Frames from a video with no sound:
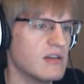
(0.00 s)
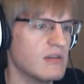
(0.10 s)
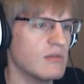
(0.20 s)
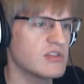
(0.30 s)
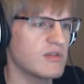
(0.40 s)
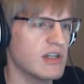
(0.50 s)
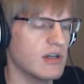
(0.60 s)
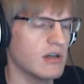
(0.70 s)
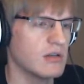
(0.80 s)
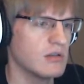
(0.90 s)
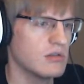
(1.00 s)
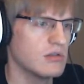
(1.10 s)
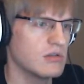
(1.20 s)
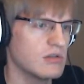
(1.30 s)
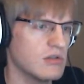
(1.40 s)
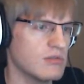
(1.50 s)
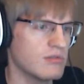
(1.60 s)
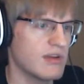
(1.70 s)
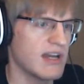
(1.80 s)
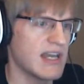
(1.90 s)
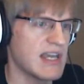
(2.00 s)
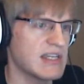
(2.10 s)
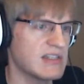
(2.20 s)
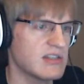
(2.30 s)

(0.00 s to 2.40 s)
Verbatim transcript: What's over here? The right.